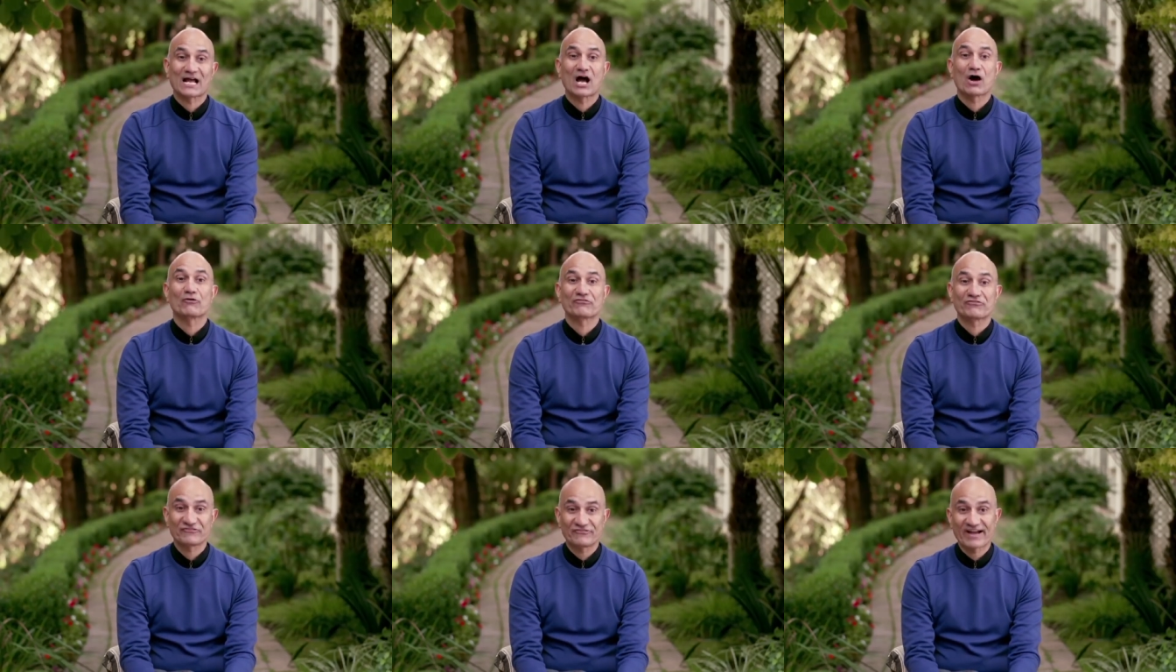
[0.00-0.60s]

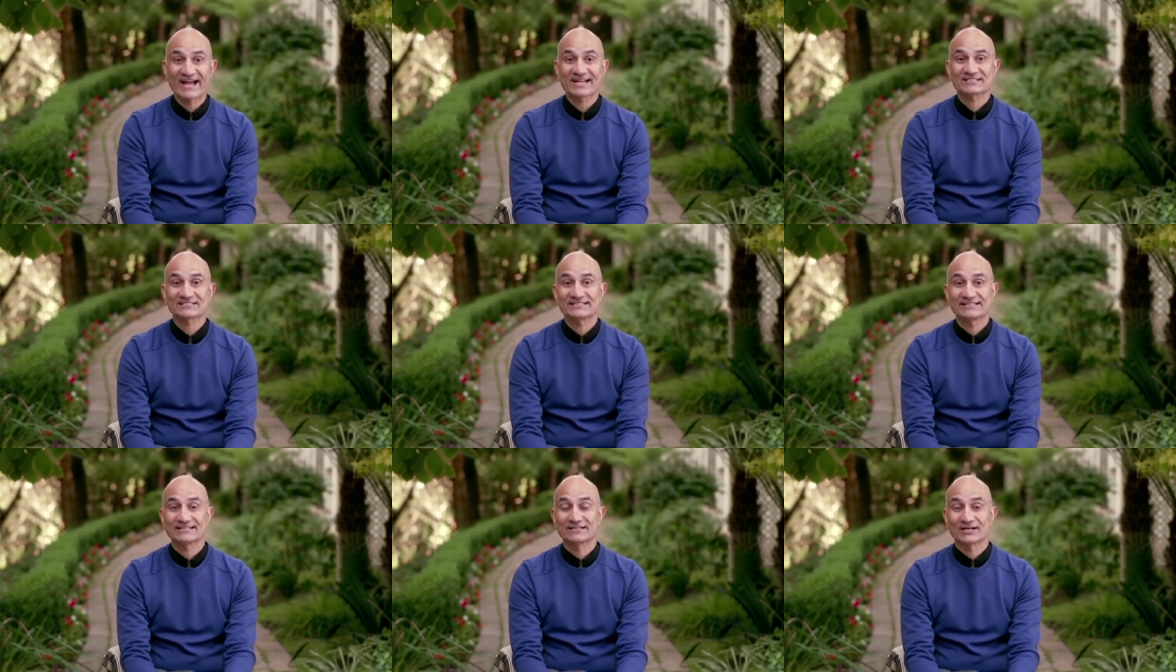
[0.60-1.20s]
how
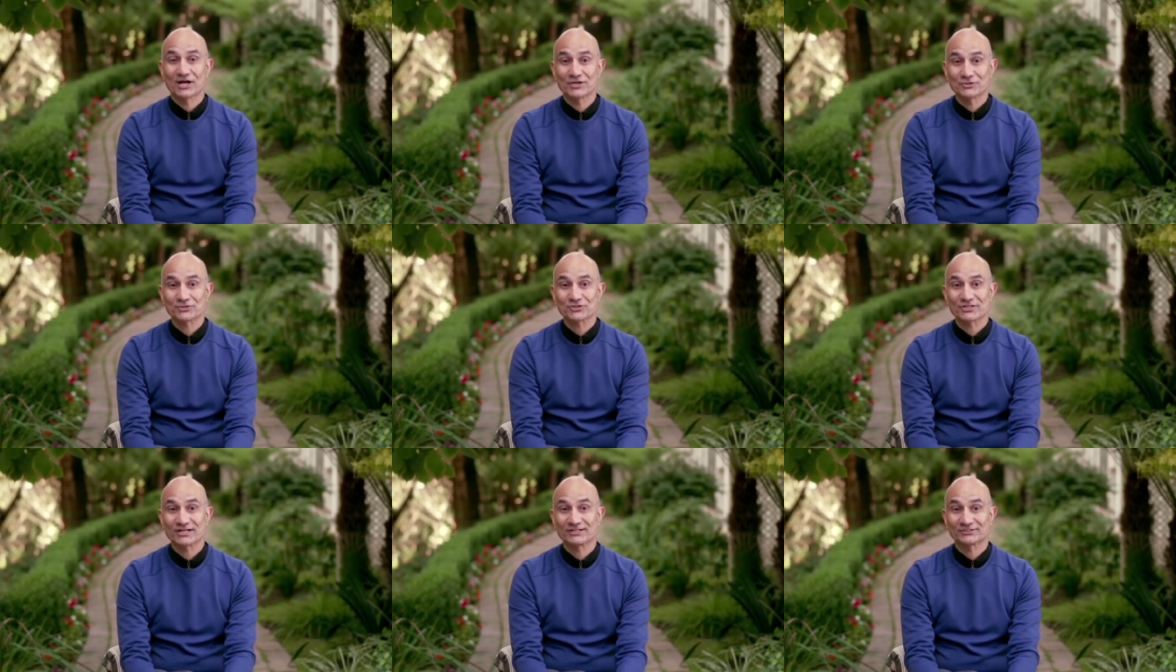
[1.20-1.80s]
fast he can
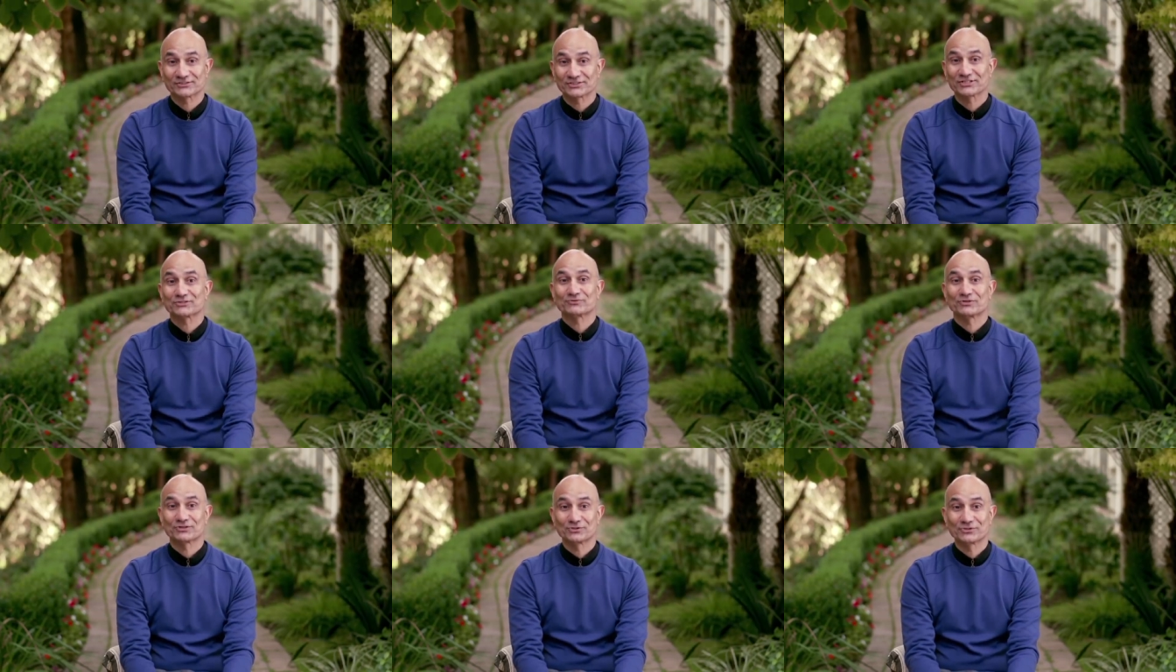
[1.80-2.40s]
understand the
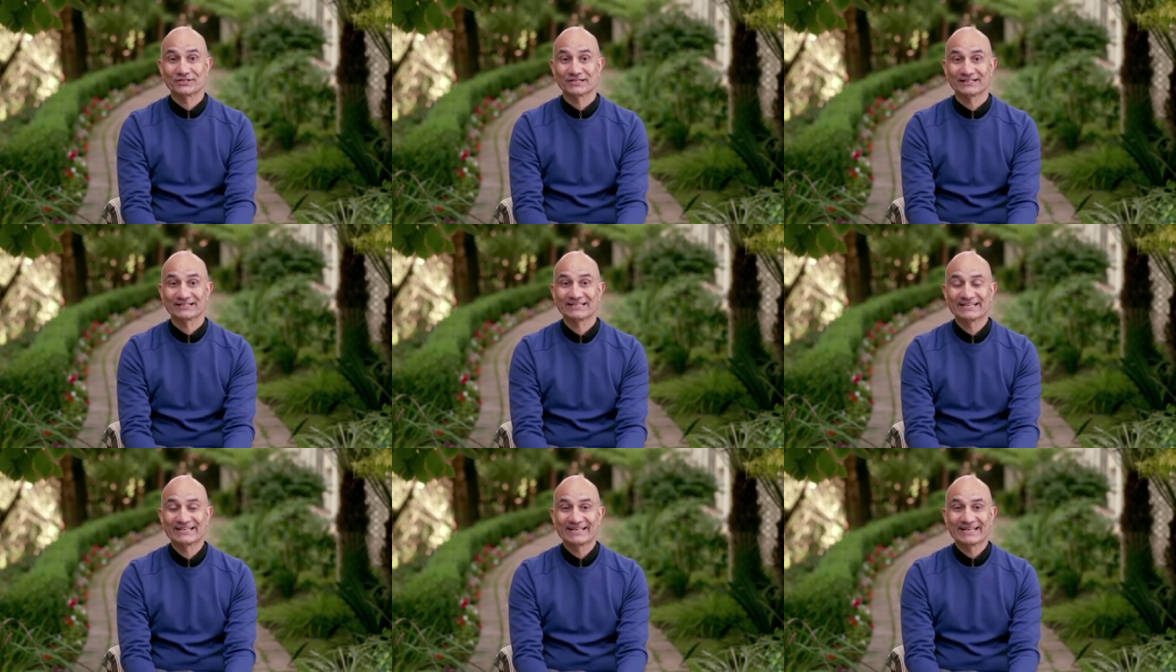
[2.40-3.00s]
things we are doing.